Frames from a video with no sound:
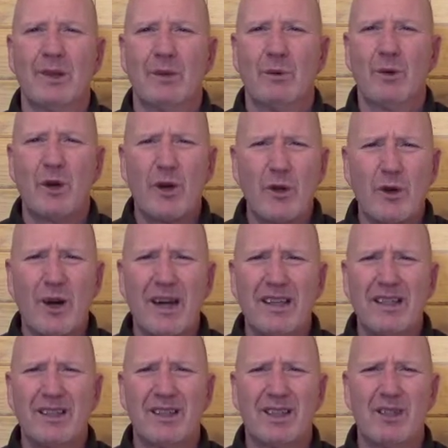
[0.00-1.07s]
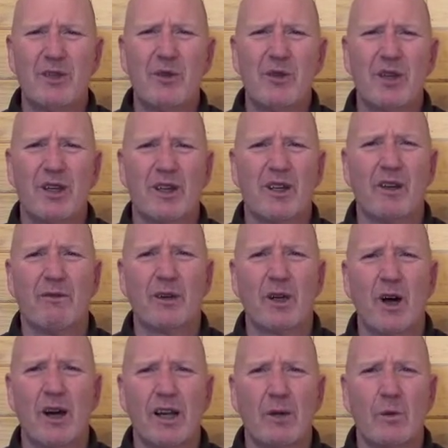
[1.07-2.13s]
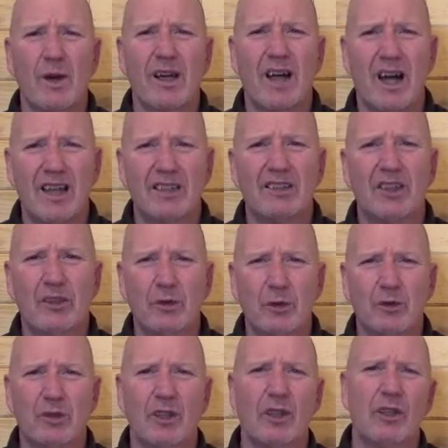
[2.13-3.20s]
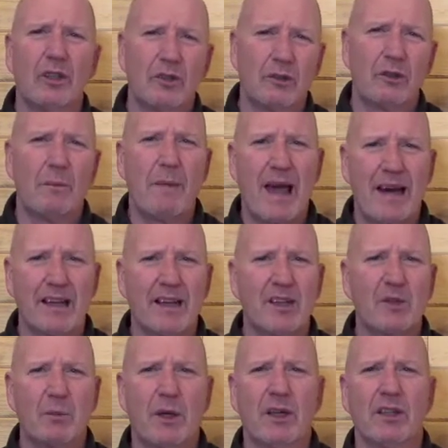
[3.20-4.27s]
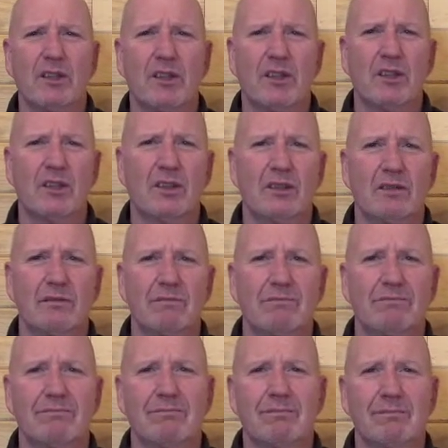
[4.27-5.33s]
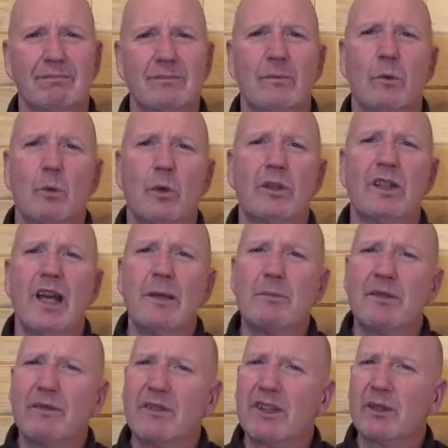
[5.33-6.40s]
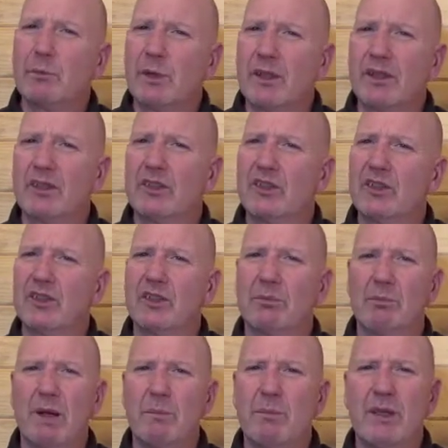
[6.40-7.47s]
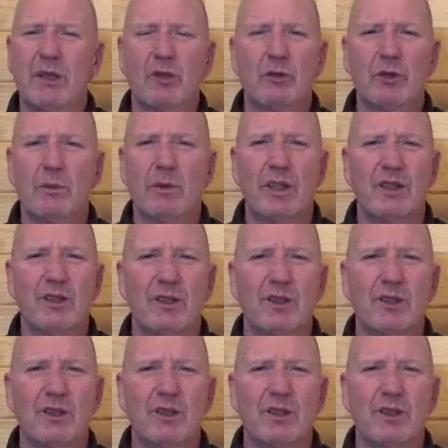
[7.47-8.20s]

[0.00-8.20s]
What other ideas can you think of regarding what constitutes traumatic experiences? What types of experiences might be contributing to your